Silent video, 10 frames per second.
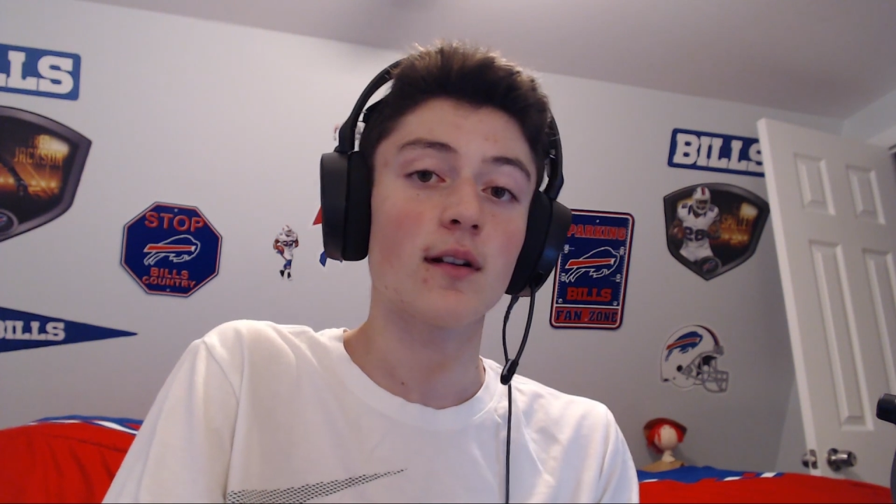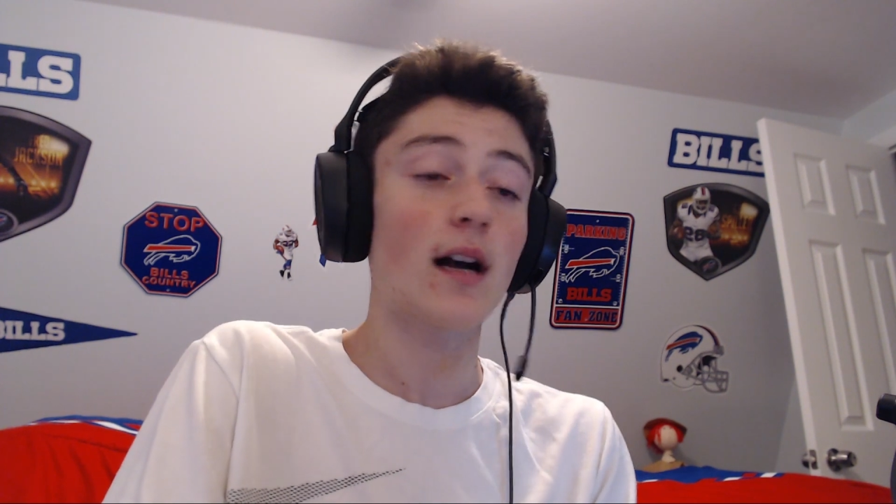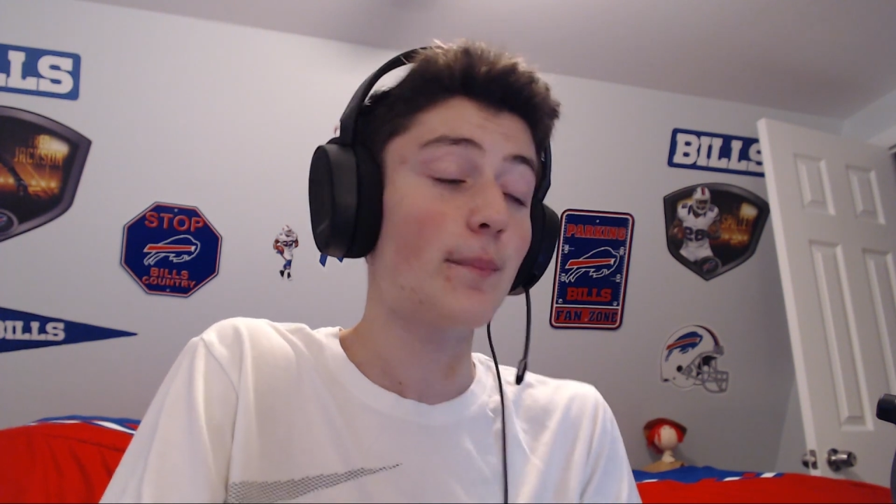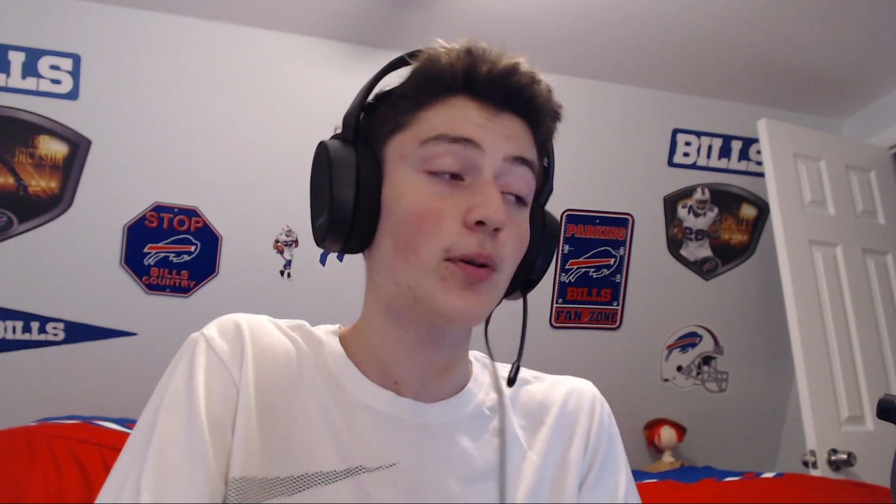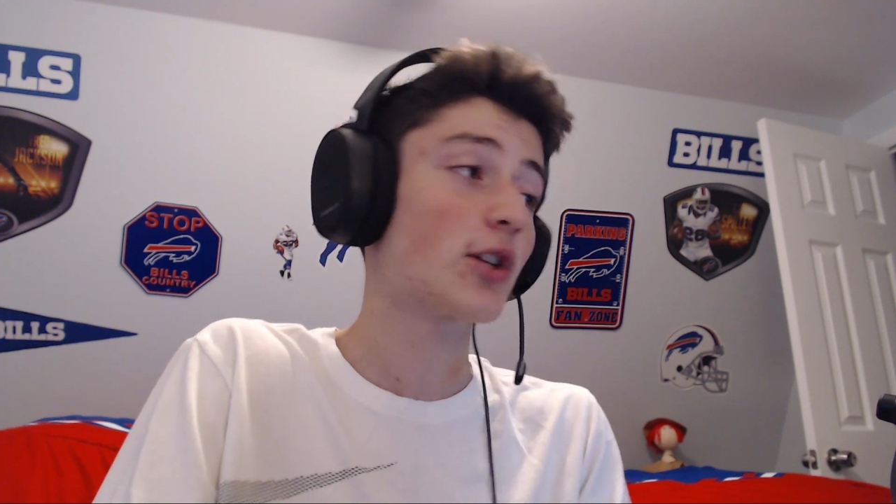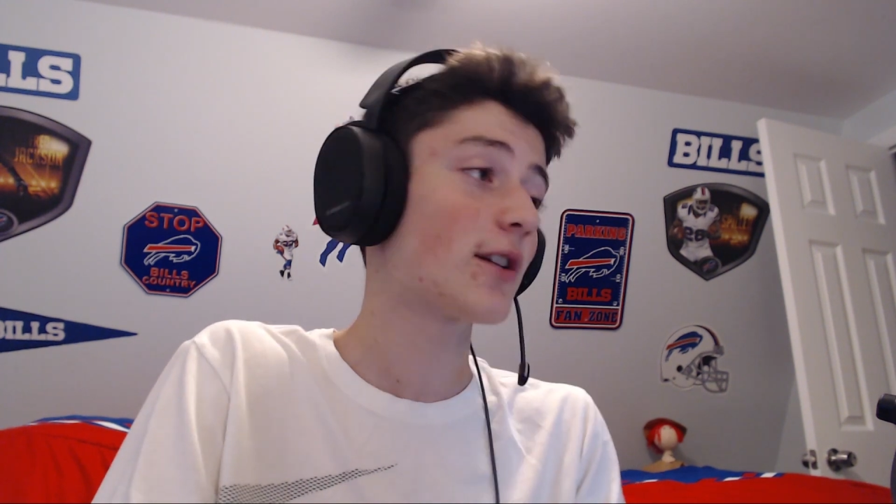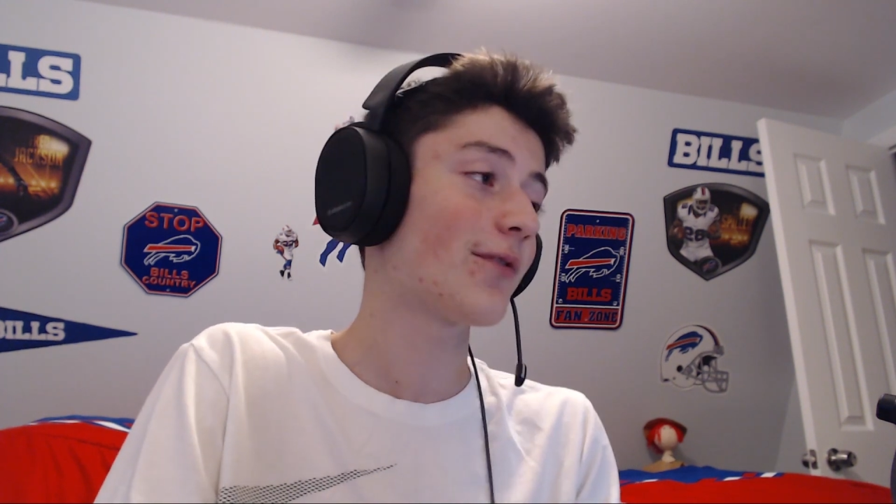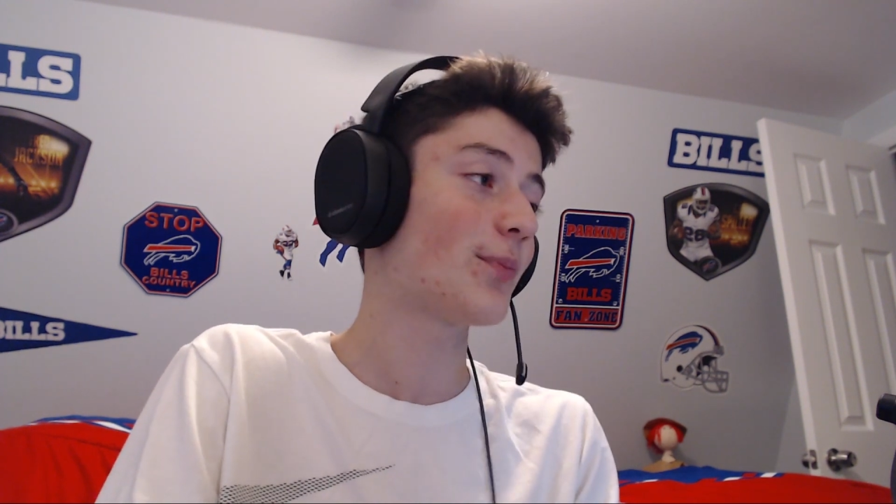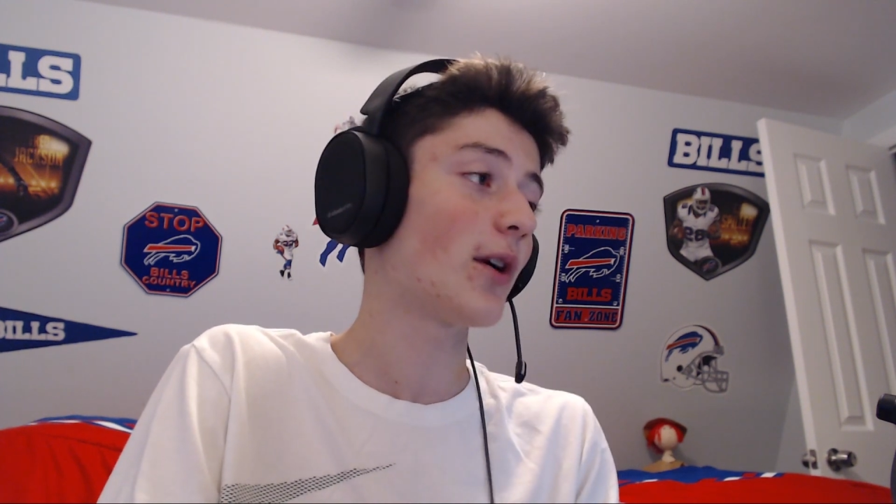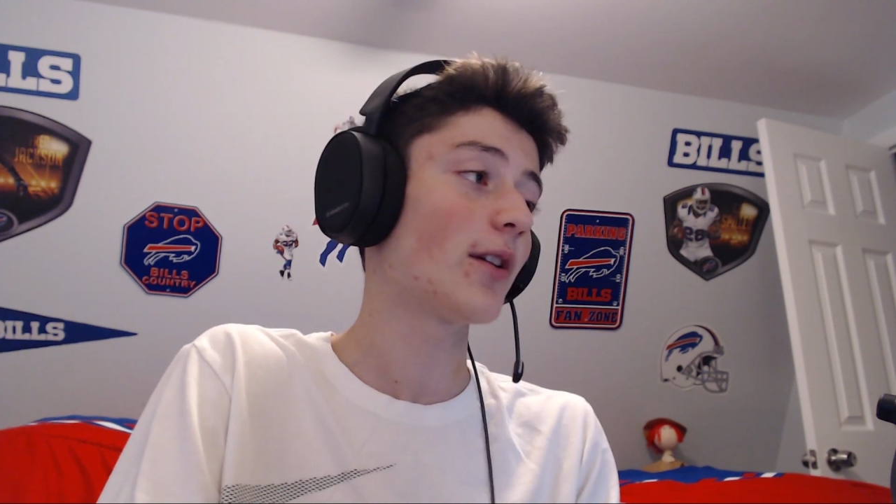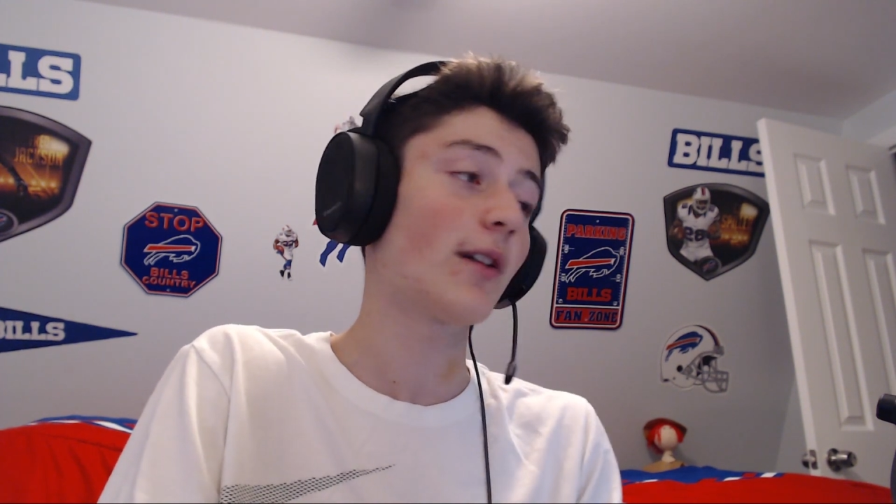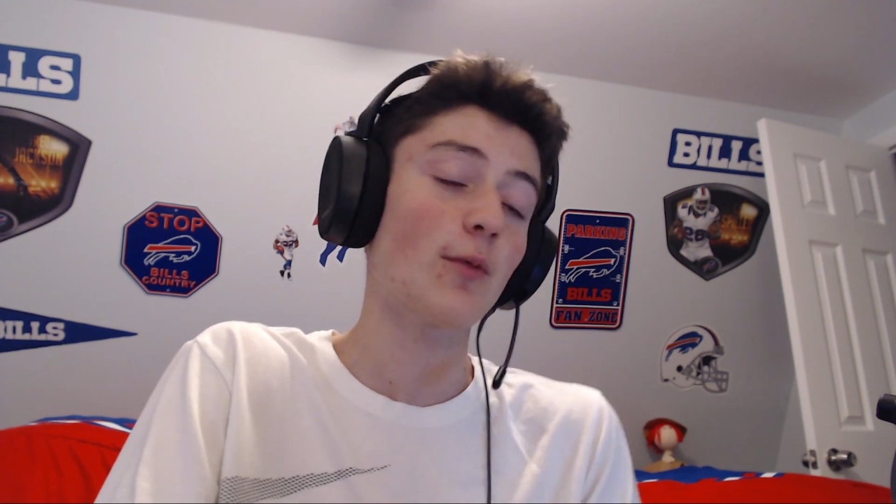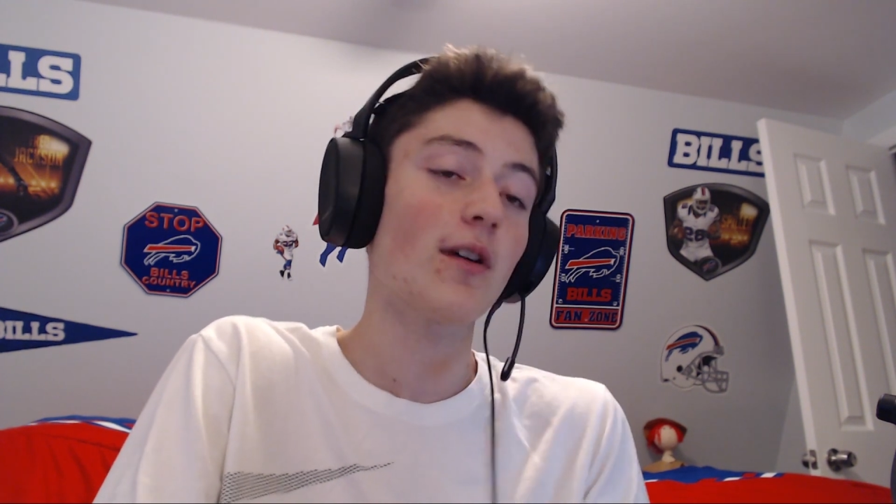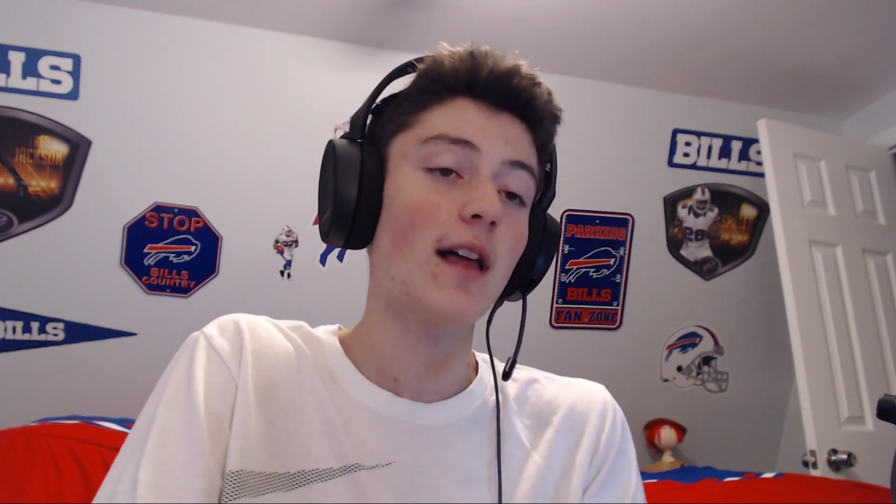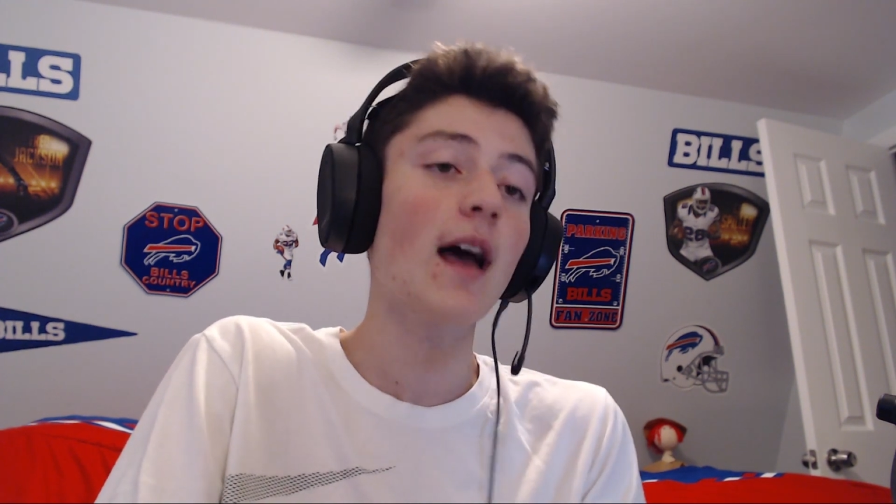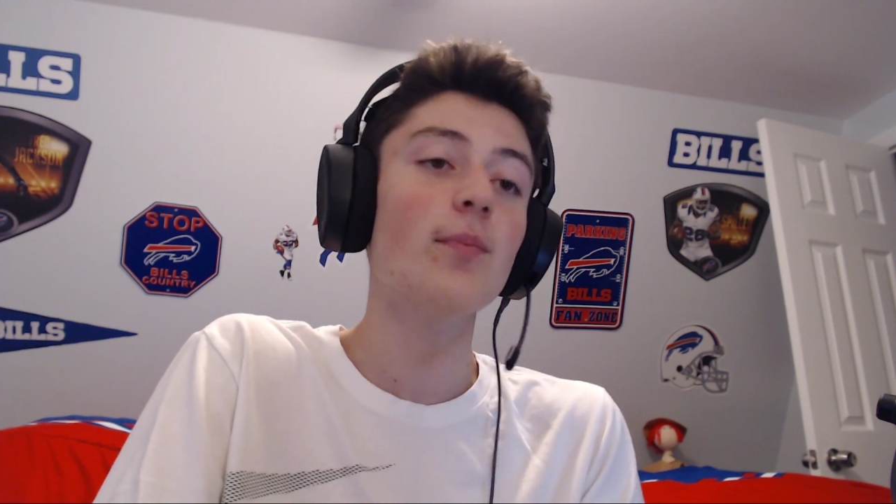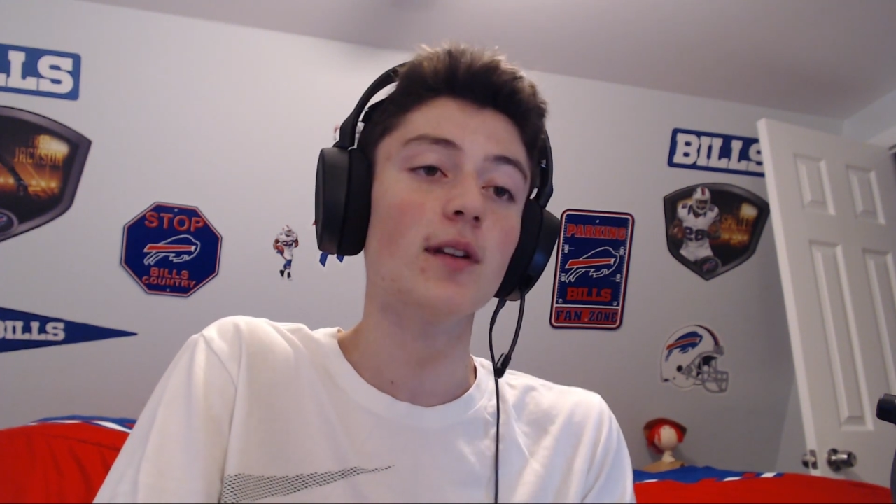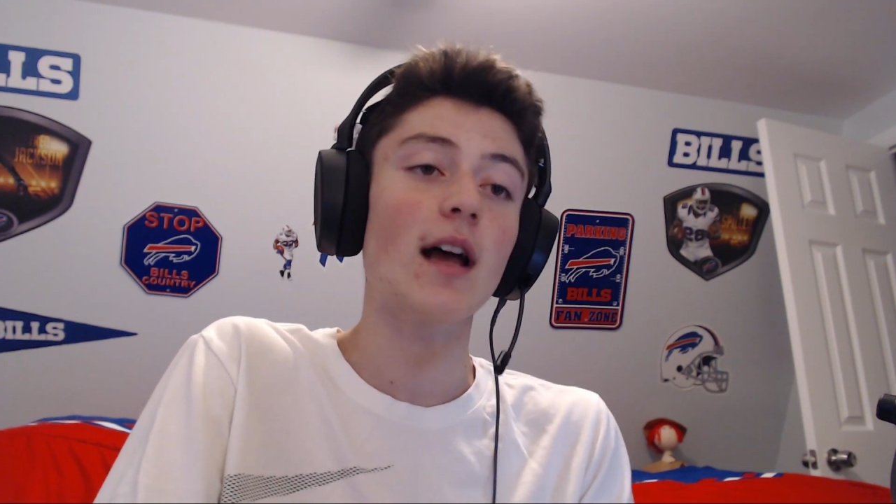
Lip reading: I'm pushing for partner. It will happen.